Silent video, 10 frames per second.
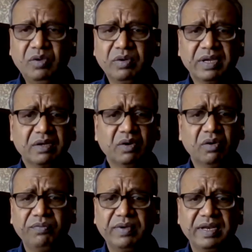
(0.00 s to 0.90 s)
you can
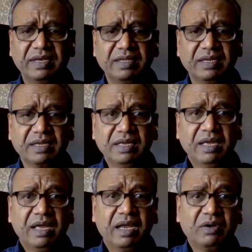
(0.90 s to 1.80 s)
go for anything.
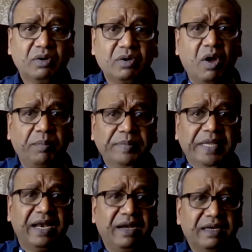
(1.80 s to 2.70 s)
And to top
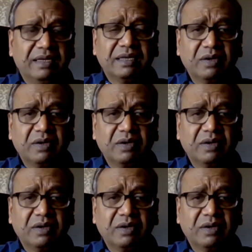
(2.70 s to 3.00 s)
that,